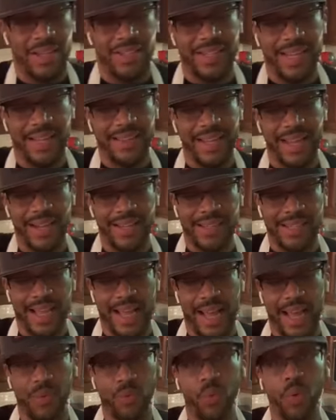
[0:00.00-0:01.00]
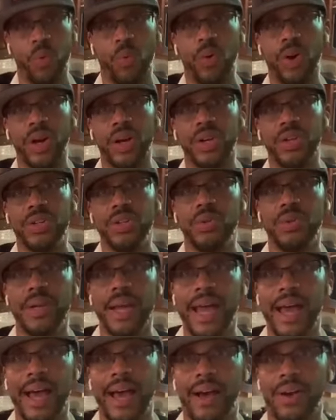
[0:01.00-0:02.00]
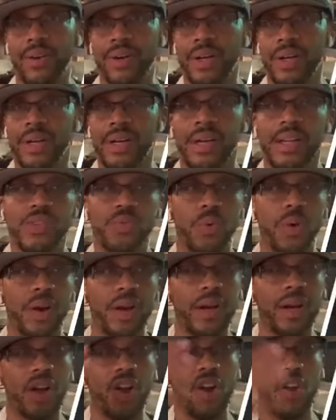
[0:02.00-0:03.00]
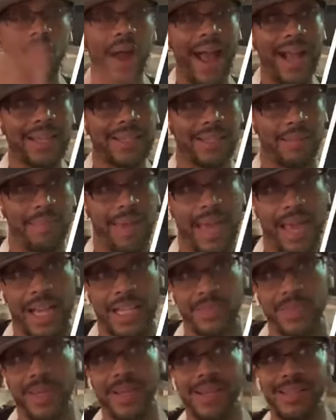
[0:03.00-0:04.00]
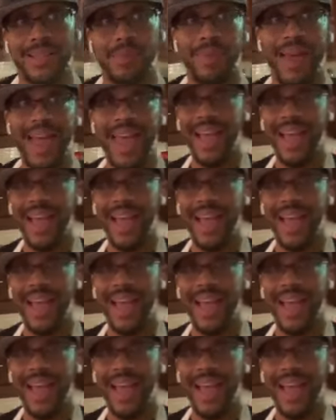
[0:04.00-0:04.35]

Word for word: set that aside. What we're gonna do now is we're gonna crack some eggs because some